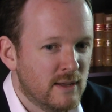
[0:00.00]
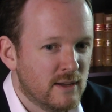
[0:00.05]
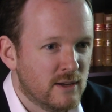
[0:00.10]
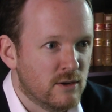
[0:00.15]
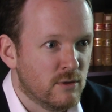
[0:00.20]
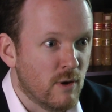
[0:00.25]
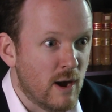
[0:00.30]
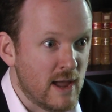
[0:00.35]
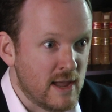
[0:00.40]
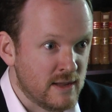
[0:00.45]

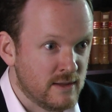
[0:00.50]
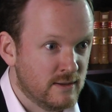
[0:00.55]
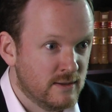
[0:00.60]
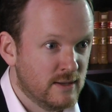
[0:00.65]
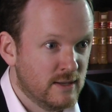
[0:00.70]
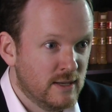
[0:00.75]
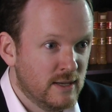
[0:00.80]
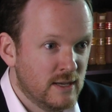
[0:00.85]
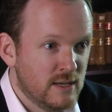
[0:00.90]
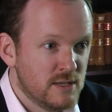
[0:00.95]
grey.
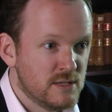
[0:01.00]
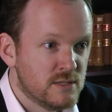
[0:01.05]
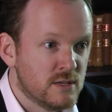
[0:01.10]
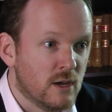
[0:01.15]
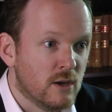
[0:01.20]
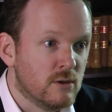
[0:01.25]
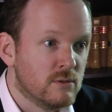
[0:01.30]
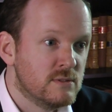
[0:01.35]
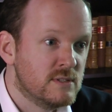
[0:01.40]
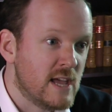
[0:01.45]

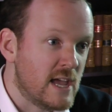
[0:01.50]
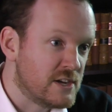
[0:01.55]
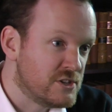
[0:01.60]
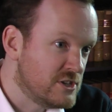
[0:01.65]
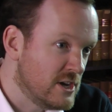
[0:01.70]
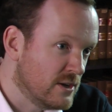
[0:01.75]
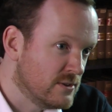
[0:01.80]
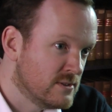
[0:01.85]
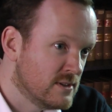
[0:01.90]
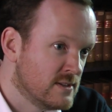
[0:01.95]
So tax
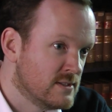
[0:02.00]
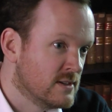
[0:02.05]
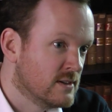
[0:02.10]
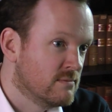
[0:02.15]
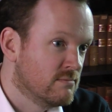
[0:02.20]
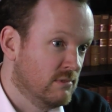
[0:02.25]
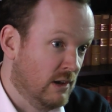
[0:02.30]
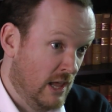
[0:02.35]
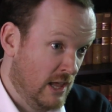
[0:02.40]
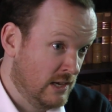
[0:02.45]
shelters
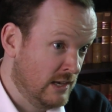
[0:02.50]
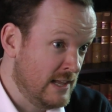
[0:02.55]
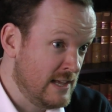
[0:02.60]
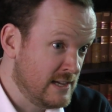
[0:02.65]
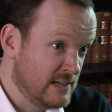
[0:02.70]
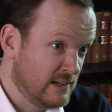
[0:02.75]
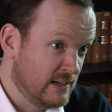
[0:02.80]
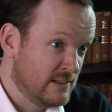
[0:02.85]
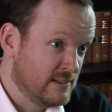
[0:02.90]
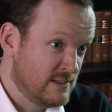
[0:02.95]
are
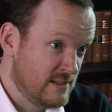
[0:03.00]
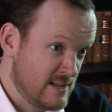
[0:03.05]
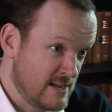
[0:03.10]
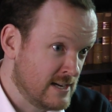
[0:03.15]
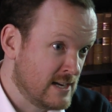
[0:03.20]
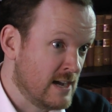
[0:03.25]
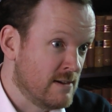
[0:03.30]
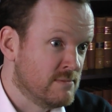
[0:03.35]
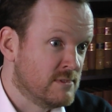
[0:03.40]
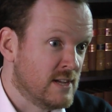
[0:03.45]
legal under the
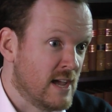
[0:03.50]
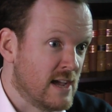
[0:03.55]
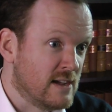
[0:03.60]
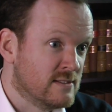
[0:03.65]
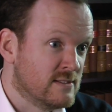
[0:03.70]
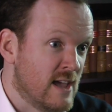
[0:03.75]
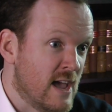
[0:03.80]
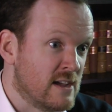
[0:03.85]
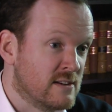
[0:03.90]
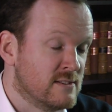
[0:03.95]
Income
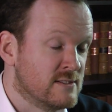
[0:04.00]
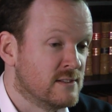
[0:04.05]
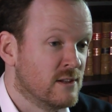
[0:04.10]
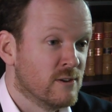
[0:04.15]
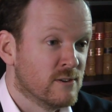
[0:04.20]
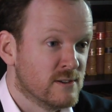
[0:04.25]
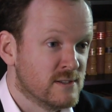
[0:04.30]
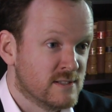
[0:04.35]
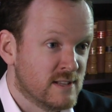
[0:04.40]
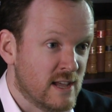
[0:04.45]
Tax Act as
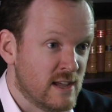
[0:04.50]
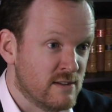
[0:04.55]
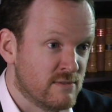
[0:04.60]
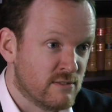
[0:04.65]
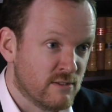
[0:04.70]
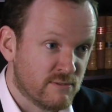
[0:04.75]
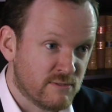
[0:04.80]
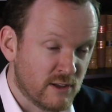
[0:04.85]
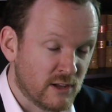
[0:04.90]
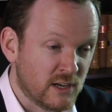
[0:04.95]
long as they
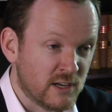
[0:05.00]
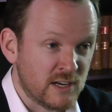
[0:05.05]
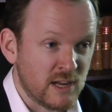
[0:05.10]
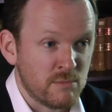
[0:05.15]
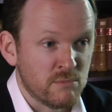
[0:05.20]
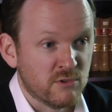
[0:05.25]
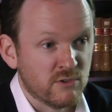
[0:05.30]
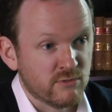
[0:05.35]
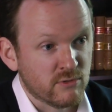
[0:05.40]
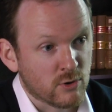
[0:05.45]
fulfill a
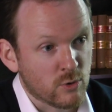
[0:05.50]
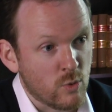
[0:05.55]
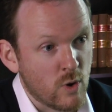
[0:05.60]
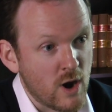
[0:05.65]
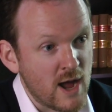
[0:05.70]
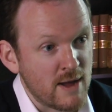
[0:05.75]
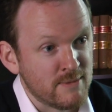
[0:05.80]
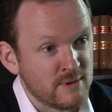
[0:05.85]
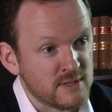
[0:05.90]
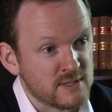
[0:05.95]
number of
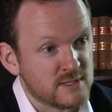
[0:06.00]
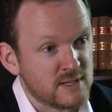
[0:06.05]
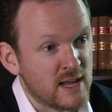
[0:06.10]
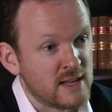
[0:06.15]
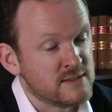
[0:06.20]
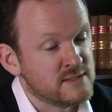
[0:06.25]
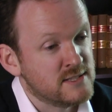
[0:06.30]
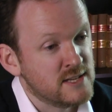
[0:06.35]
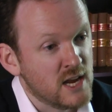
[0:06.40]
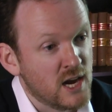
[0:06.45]
requirements.
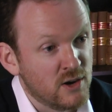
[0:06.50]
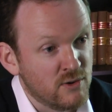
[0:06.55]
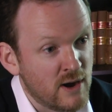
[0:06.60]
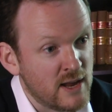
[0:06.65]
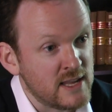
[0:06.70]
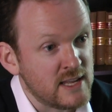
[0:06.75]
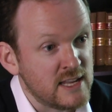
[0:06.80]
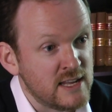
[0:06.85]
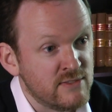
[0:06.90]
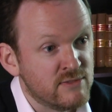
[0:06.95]
And
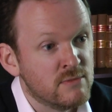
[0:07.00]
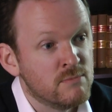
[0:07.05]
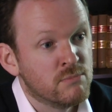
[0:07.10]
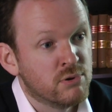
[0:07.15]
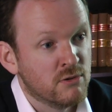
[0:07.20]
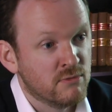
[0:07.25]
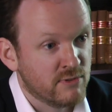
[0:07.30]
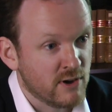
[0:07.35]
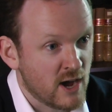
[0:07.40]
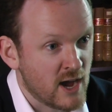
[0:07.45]
CRA even
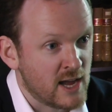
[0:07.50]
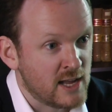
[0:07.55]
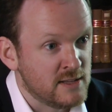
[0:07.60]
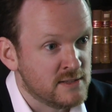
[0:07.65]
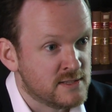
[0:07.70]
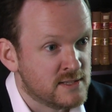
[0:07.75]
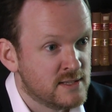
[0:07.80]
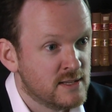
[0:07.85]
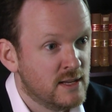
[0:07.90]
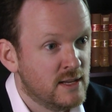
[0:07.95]

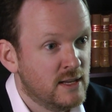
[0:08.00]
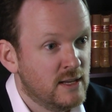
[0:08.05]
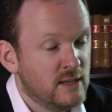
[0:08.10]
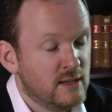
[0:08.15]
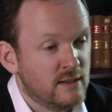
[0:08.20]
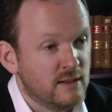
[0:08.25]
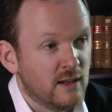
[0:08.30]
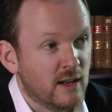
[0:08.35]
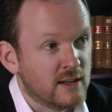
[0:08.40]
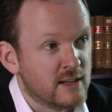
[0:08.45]
provides
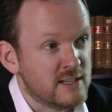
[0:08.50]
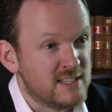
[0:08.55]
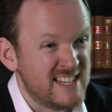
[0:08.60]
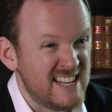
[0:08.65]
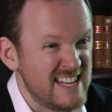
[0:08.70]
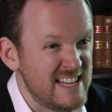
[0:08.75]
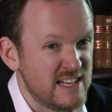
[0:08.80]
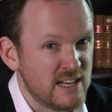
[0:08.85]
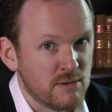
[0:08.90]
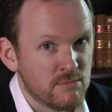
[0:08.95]
like a
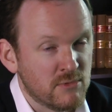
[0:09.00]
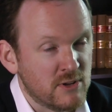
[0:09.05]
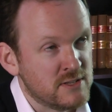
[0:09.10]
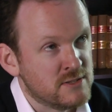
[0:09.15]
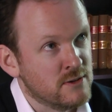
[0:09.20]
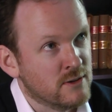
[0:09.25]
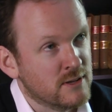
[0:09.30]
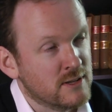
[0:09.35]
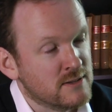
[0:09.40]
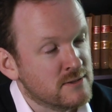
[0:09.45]
T number,
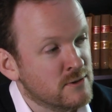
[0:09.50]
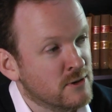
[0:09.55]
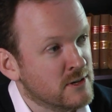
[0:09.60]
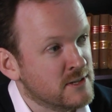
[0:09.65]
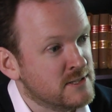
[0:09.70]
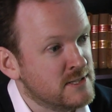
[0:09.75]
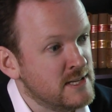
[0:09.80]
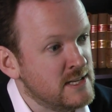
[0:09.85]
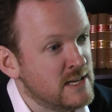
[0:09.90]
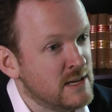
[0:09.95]
it's not
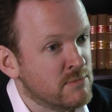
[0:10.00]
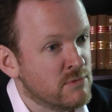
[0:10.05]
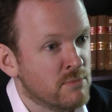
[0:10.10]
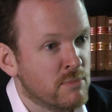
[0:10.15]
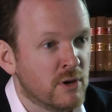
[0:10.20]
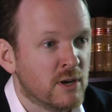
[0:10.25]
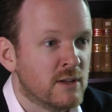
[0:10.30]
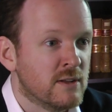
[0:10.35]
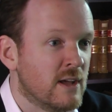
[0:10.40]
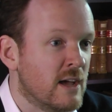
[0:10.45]
a T number,
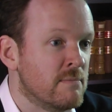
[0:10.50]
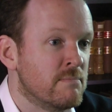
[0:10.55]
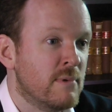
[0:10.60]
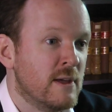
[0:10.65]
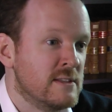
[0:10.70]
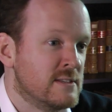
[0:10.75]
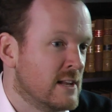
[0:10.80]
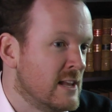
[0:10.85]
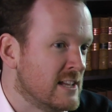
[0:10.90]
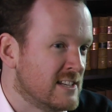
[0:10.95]
but
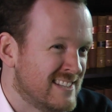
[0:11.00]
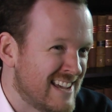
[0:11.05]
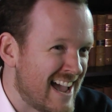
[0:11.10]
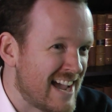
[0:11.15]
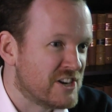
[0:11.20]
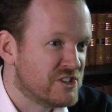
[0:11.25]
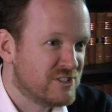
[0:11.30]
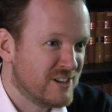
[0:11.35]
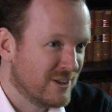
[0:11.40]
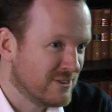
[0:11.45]
basically a
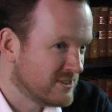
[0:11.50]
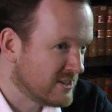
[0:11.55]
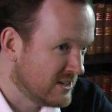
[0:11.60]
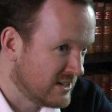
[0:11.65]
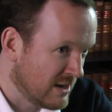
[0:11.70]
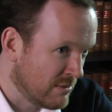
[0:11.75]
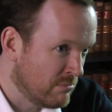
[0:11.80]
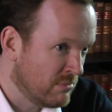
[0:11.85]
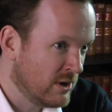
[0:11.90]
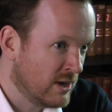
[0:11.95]
tax shelter
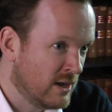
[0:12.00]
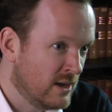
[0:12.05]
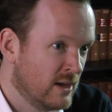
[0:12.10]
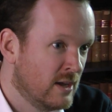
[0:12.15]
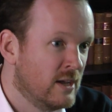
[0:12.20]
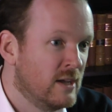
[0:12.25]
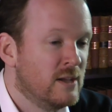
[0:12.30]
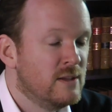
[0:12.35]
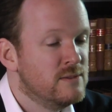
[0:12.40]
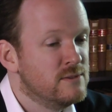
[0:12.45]
number
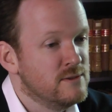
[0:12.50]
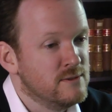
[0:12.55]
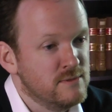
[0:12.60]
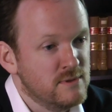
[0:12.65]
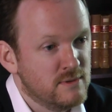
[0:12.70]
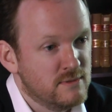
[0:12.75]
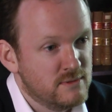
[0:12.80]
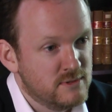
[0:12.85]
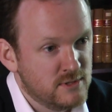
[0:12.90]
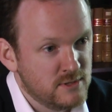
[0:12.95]

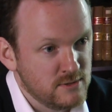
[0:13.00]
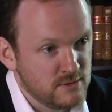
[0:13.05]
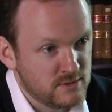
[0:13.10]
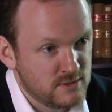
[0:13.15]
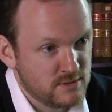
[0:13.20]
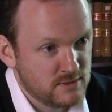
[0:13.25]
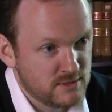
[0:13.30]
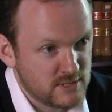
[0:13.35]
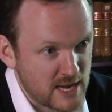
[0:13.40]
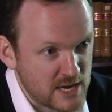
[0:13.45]
to
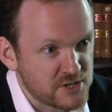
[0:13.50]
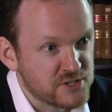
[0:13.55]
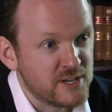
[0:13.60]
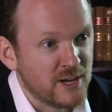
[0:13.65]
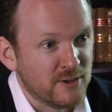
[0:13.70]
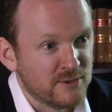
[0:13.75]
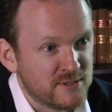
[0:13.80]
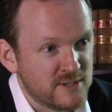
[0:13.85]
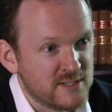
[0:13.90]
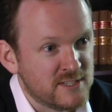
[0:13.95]
tax
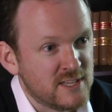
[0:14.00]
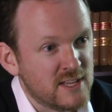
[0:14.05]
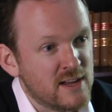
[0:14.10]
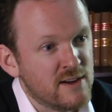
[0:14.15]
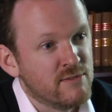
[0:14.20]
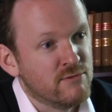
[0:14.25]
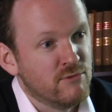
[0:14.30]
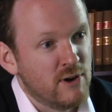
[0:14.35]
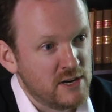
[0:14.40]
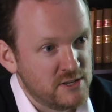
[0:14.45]
shelters that
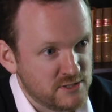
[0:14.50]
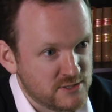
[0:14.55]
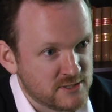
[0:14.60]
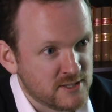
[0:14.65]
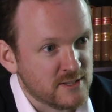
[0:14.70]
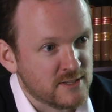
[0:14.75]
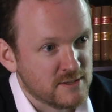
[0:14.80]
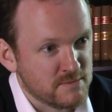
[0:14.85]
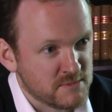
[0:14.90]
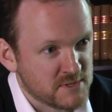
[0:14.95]
have
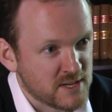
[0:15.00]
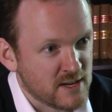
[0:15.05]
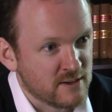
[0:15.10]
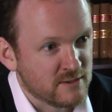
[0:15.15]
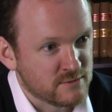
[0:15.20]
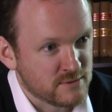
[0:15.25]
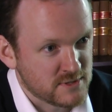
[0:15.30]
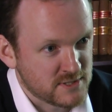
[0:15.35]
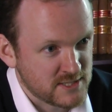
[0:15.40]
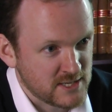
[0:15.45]
registered
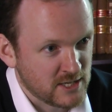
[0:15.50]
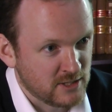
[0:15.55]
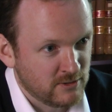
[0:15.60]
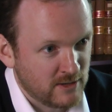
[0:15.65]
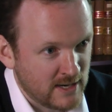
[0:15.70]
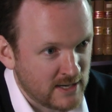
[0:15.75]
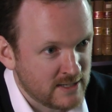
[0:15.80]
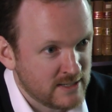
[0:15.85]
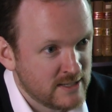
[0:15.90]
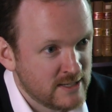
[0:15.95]
themselves with
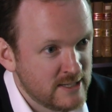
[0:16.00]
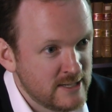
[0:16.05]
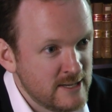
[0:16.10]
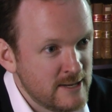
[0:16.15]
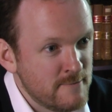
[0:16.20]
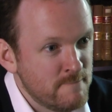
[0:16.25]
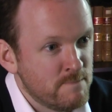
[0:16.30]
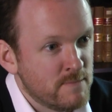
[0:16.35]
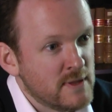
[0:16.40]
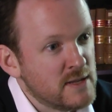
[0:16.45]
CRA.
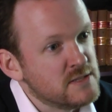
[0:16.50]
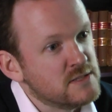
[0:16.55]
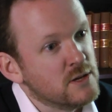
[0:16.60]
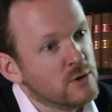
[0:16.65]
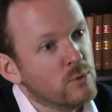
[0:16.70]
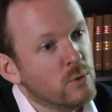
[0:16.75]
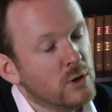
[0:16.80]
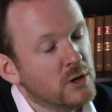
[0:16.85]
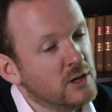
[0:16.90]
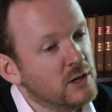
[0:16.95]

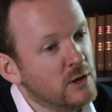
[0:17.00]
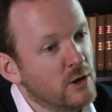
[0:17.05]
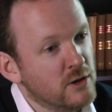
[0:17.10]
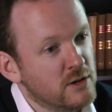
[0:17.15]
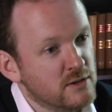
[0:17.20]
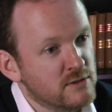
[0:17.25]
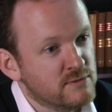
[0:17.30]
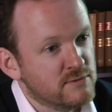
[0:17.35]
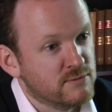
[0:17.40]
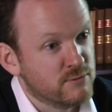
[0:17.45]
So what a
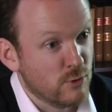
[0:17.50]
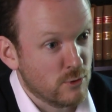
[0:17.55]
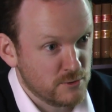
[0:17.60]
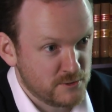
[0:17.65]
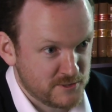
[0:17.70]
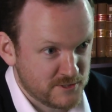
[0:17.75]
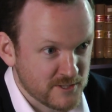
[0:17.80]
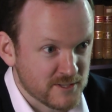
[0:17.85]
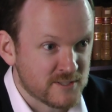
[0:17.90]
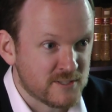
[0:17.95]
lot of
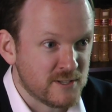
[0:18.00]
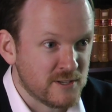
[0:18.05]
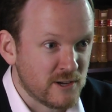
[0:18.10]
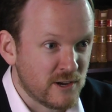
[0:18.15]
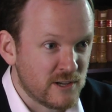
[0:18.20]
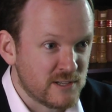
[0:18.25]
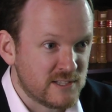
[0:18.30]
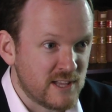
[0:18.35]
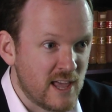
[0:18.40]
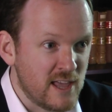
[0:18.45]
fraudsters
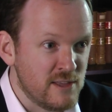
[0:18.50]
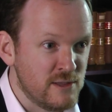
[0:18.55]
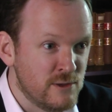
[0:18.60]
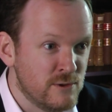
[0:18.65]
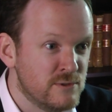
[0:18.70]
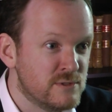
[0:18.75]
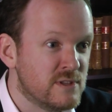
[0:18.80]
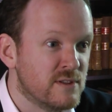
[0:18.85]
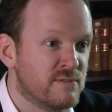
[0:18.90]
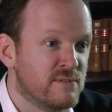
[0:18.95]
do is they
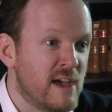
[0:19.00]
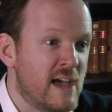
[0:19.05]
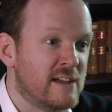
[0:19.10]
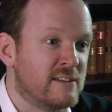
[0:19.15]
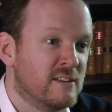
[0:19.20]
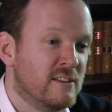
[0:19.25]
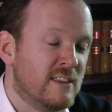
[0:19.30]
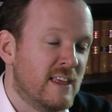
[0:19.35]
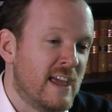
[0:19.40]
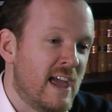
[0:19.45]
use the
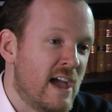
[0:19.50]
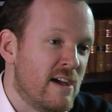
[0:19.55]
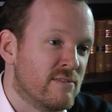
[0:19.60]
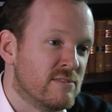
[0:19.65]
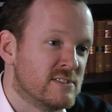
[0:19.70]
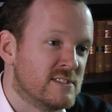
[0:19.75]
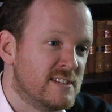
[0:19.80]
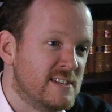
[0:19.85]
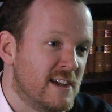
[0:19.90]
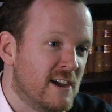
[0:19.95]
fact that they have
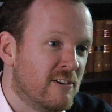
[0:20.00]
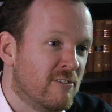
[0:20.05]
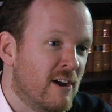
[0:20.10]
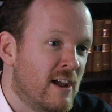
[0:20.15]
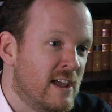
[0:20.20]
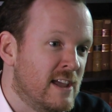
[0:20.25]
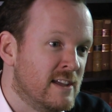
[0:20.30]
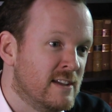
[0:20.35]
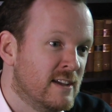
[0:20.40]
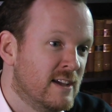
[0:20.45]
a
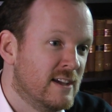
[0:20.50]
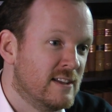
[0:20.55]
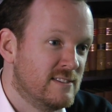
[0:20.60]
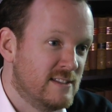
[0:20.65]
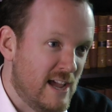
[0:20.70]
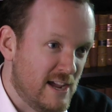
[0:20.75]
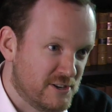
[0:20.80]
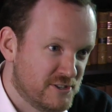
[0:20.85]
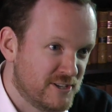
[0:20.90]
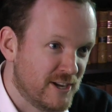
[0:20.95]
CRA
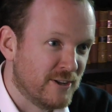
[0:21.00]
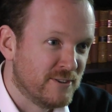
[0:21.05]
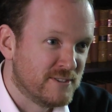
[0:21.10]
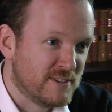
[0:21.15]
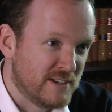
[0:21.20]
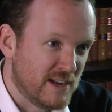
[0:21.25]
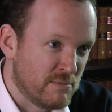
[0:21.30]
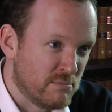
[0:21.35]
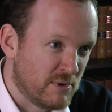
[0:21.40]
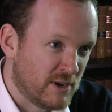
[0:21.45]
tax
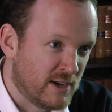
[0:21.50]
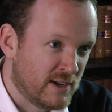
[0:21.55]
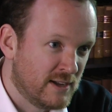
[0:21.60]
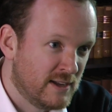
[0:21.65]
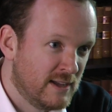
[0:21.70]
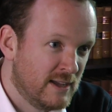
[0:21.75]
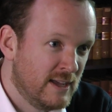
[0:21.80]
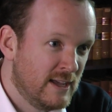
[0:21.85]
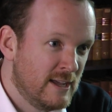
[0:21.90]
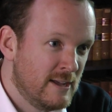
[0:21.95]
shelter number,
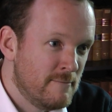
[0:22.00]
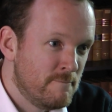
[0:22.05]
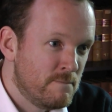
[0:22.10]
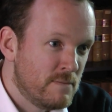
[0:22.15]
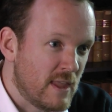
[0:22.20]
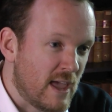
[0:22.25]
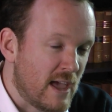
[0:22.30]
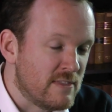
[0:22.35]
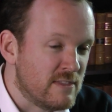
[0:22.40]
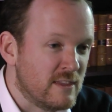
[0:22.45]

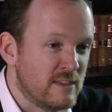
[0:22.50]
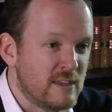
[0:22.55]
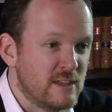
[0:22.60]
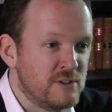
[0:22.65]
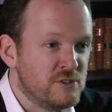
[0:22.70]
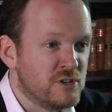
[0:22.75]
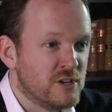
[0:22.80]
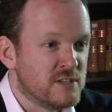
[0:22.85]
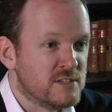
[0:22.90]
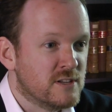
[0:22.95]
and then
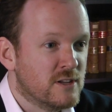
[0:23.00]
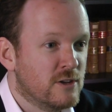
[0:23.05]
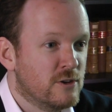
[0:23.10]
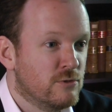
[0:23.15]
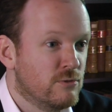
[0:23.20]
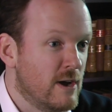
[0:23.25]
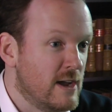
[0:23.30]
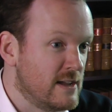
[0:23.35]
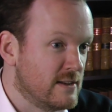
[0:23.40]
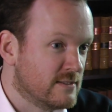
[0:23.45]
they just
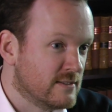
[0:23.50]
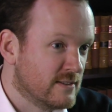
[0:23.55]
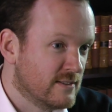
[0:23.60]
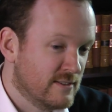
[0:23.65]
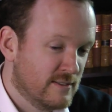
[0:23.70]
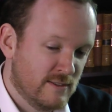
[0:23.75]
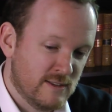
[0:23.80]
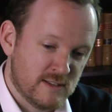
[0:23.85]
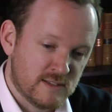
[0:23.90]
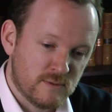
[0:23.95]
create
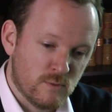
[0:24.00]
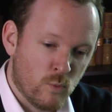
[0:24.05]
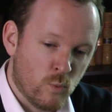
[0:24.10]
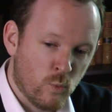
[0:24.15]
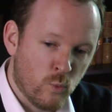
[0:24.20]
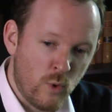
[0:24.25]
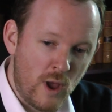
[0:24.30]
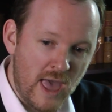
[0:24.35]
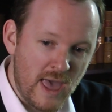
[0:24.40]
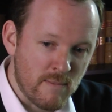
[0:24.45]
this
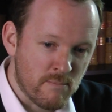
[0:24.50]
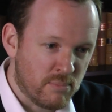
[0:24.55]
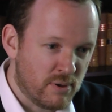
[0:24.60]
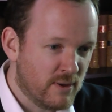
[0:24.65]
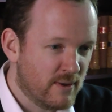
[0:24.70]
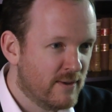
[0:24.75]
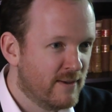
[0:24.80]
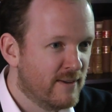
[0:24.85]
web